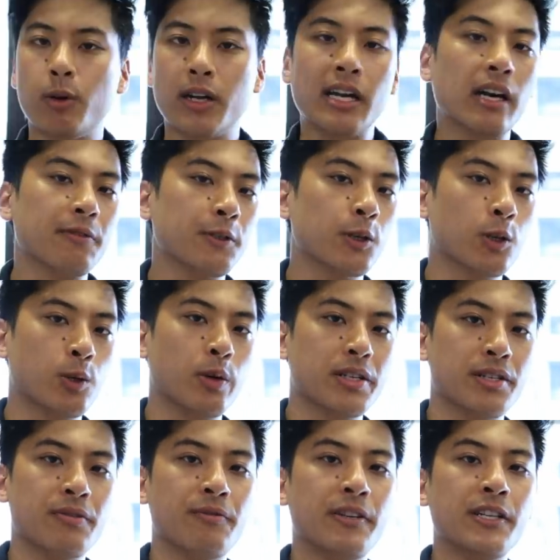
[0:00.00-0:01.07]
want to have your
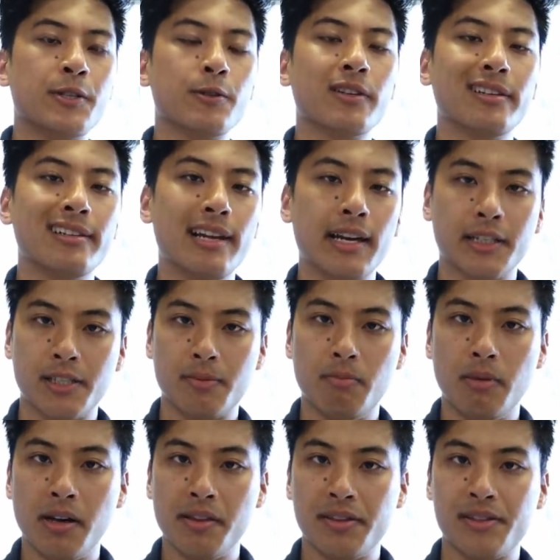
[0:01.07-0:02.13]
question featured in next
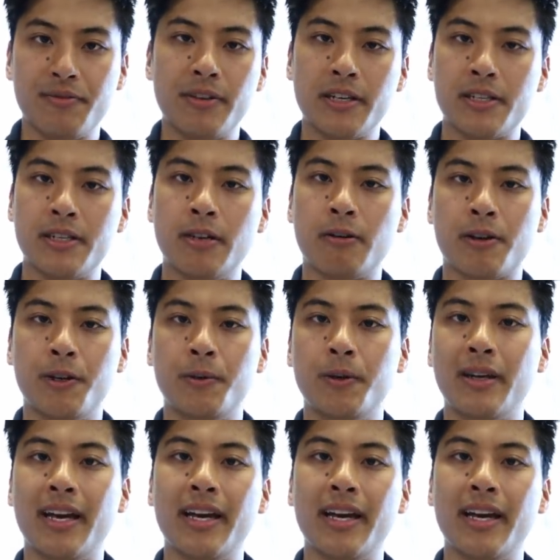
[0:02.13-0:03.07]
month's Fixed Gear Q and